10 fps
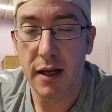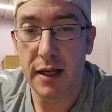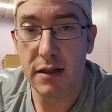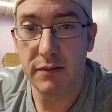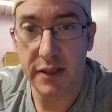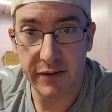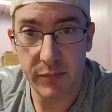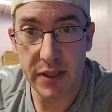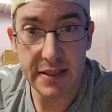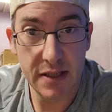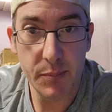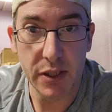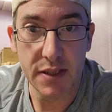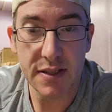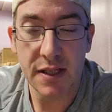and give me
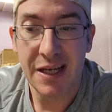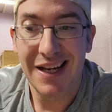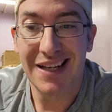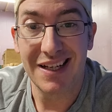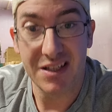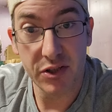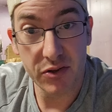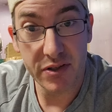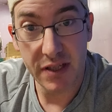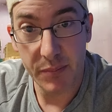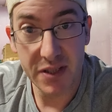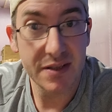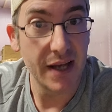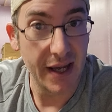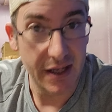snippets. And then I took those
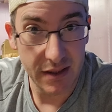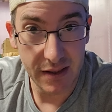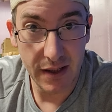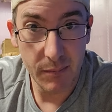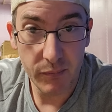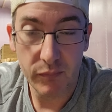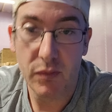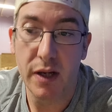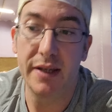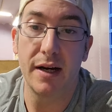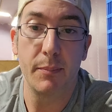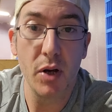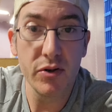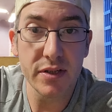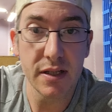snippets, edited them, and then I
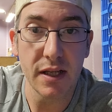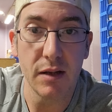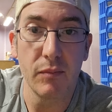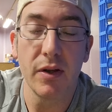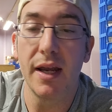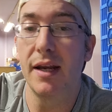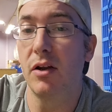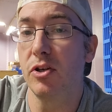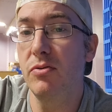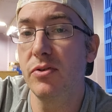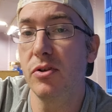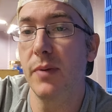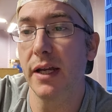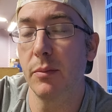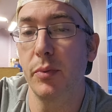posted them. And on
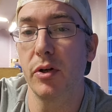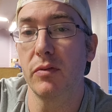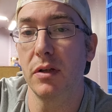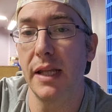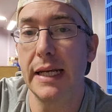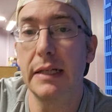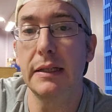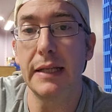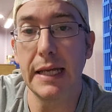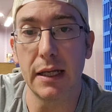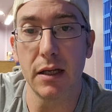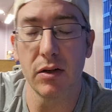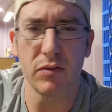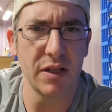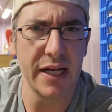YouTube, I can put related link
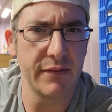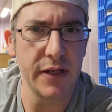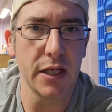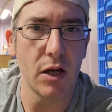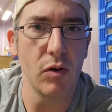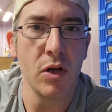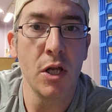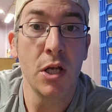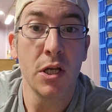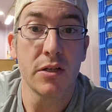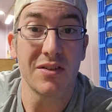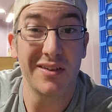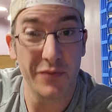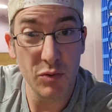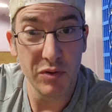or related video so that
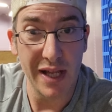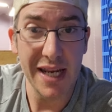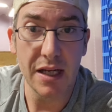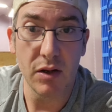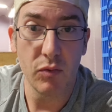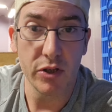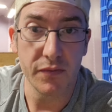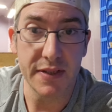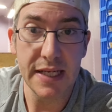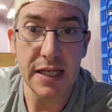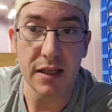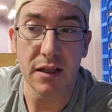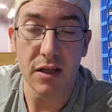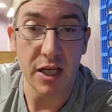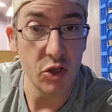if you like what you've
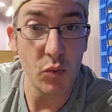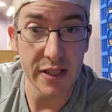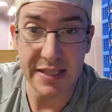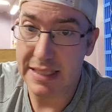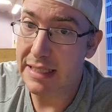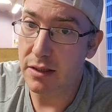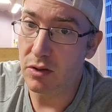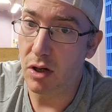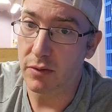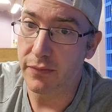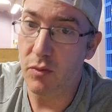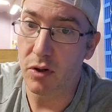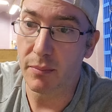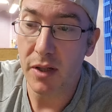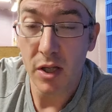seen and you want to see the longer
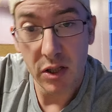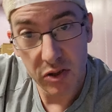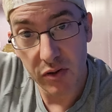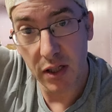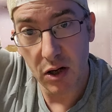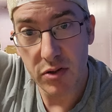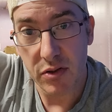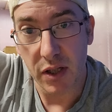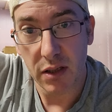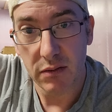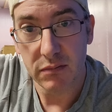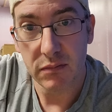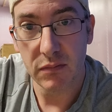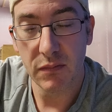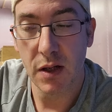form, you can go to it.
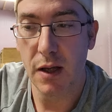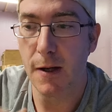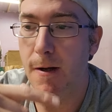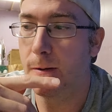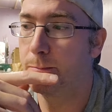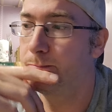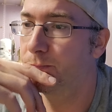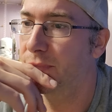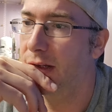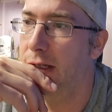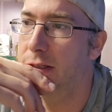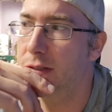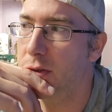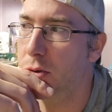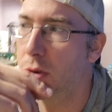And
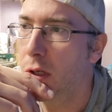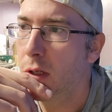so